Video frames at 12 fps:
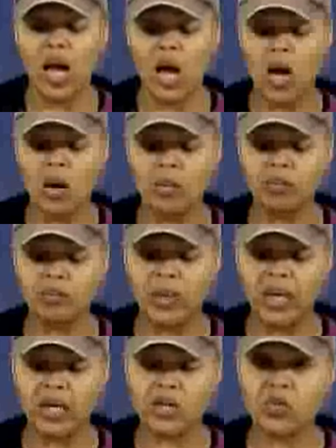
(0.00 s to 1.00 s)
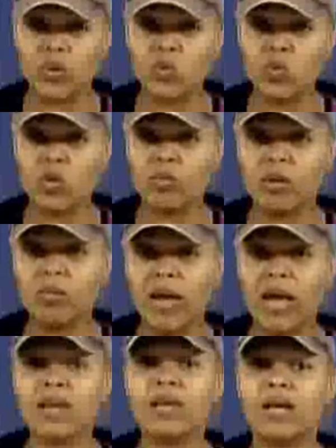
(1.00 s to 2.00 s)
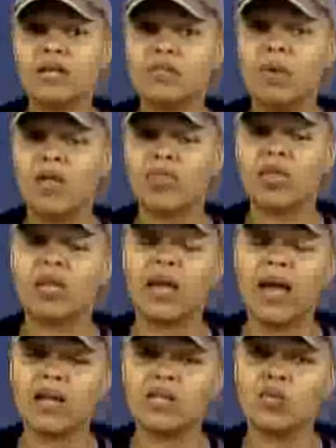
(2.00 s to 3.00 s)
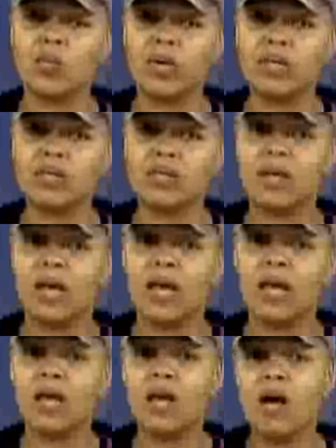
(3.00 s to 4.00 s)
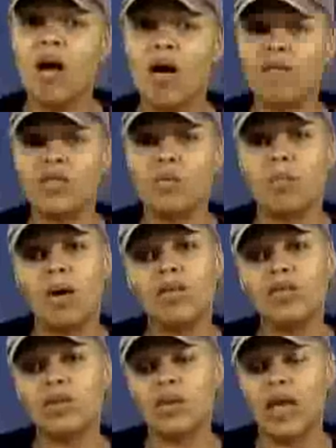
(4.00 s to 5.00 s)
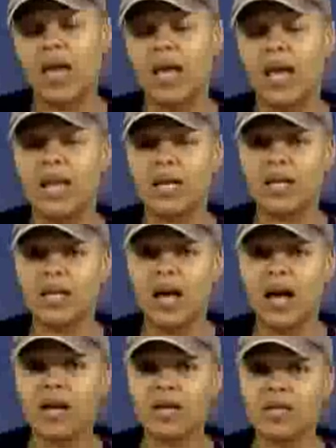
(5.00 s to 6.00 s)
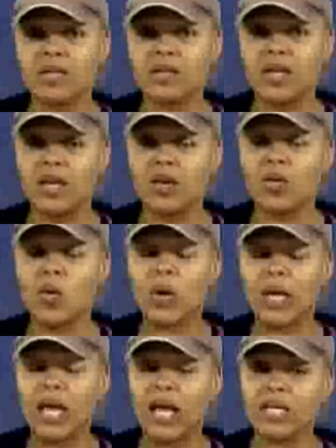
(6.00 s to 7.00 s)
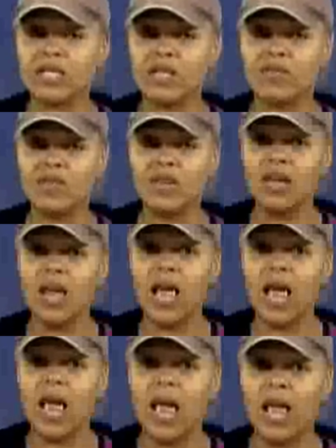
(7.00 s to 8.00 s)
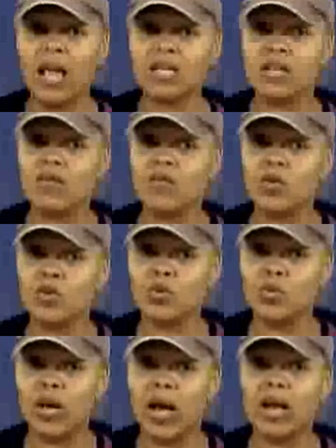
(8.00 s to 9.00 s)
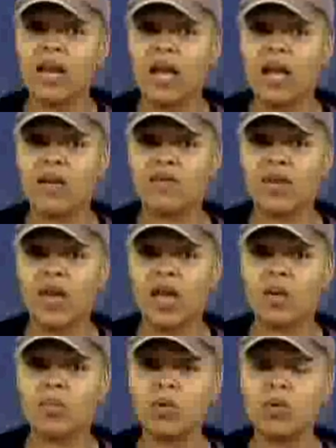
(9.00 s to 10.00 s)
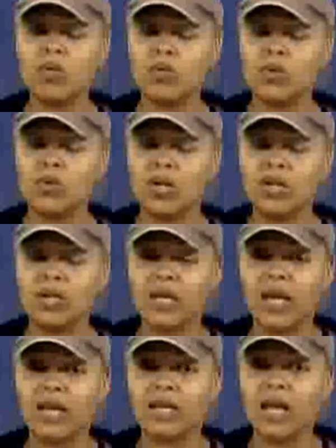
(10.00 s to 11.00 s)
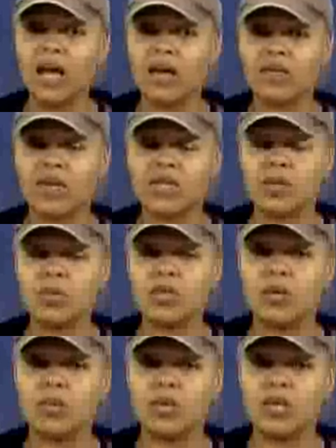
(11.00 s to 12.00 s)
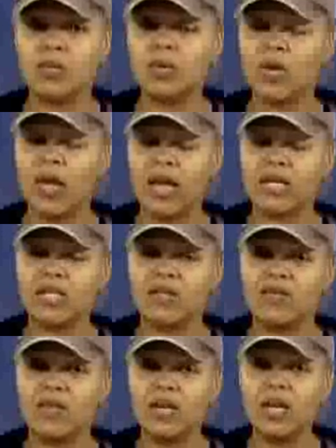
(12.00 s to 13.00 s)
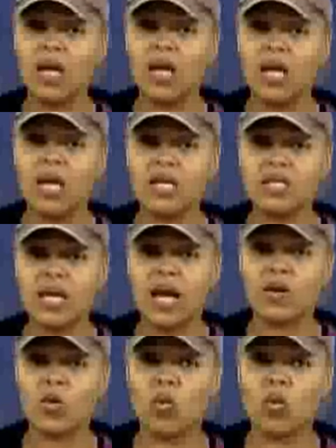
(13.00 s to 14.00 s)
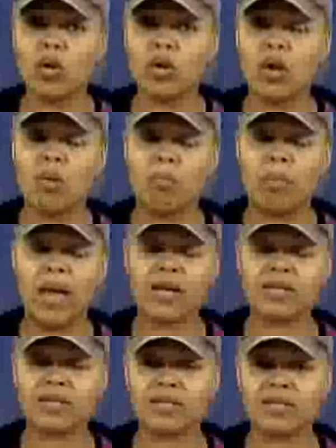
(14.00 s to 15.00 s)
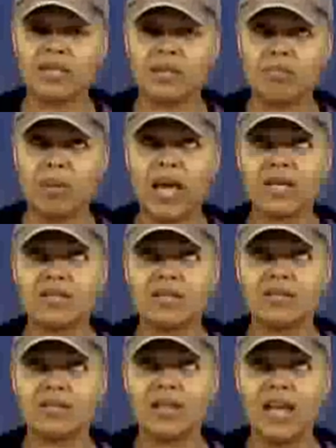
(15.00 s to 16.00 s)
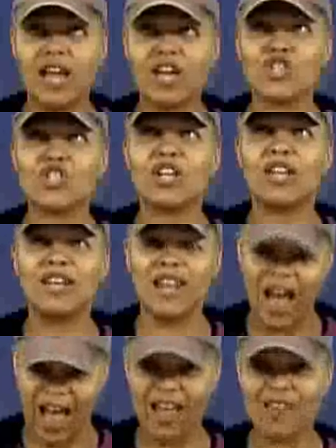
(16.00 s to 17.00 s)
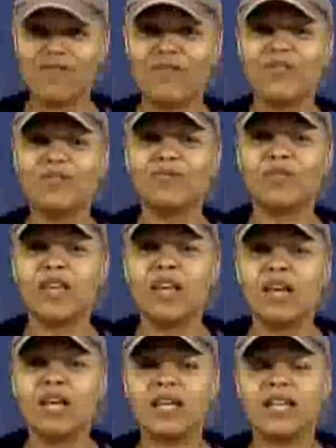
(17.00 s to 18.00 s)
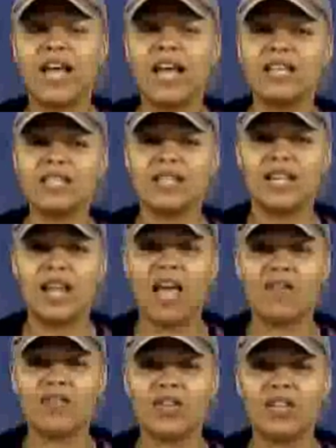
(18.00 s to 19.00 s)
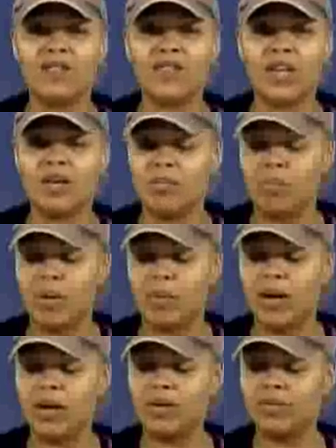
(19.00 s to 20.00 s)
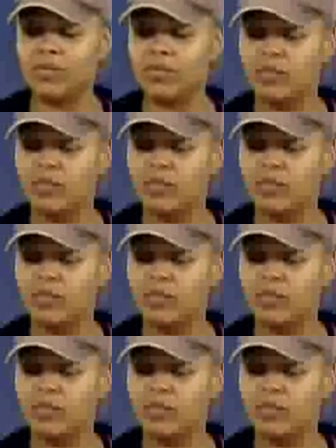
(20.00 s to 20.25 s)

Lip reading: And we will be back next month, the last Wednesday of the month at 8 o'clock here on CAN TV. And if you do not have cable, you can look at it live at www.cantv.org/live. Good night and have a good evening. Bye-bye.